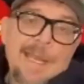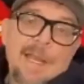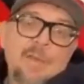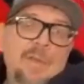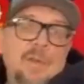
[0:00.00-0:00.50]
to
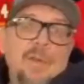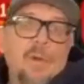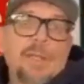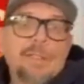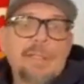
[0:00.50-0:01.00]
how you're
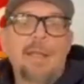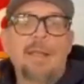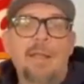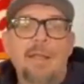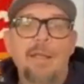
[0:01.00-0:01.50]
going to
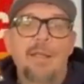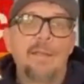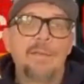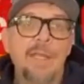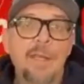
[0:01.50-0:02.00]

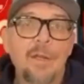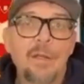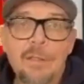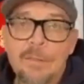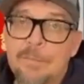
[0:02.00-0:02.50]

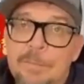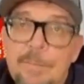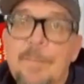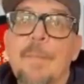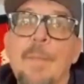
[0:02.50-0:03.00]
deal,
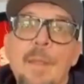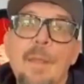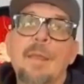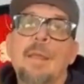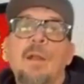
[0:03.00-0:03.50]

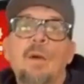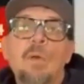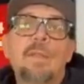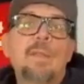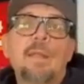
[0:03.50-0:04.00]

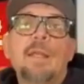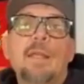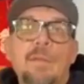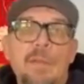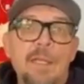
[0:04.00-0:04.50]
with
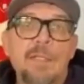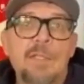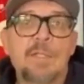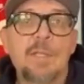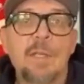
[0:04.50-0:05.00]

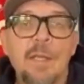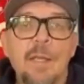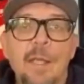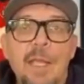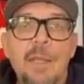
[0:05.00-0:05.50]
these
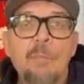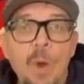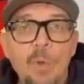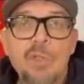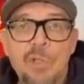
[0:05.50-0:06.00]

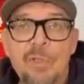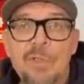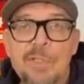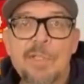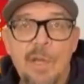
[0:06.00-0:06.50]
emotional
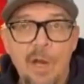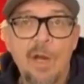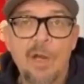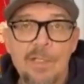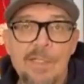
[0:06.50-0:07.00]

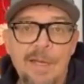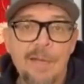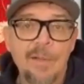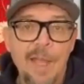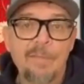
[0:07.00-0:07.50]
scars that
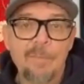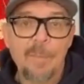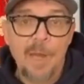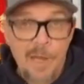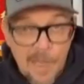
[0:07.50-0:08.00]
are left
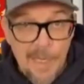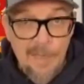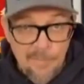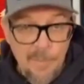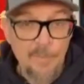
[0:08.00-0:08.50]

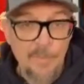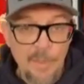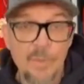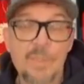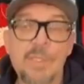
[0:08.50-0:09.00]
behind from
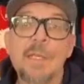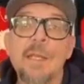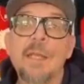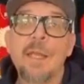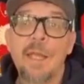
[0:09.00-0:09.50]
those
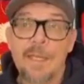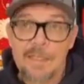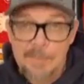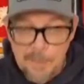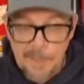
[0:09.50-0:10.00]

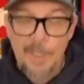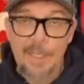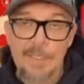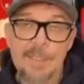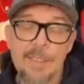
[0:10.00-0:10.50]

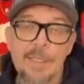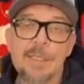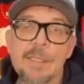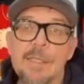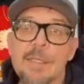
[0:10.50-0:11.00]

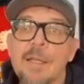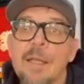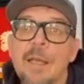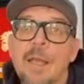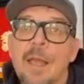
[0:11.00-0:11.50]
experiences.
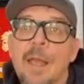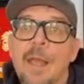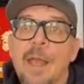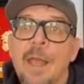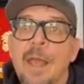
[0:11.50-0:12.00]

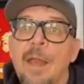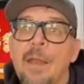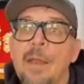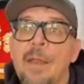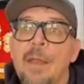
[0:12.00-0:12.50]

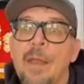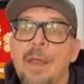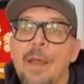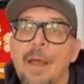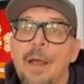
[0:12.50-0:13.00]
And,
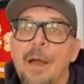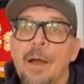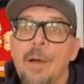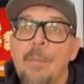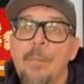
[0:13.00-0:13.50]

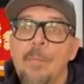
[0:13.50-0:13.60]
a